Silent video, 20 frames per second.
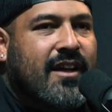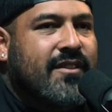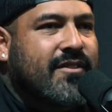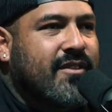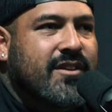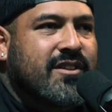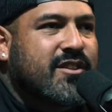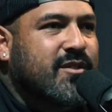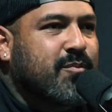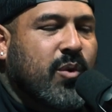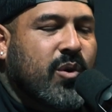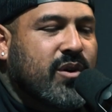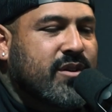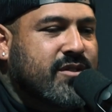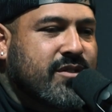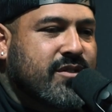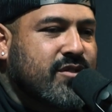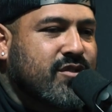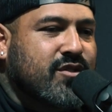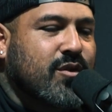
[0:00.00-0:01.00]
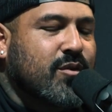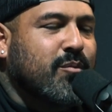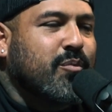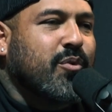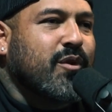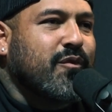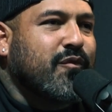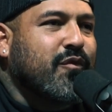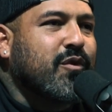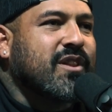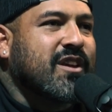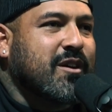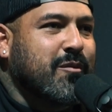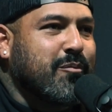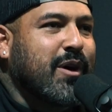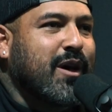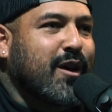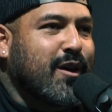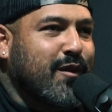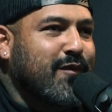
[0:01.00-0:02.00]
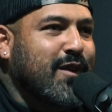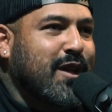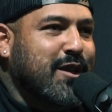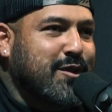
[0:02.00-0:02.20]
I think sports is so important for the competitive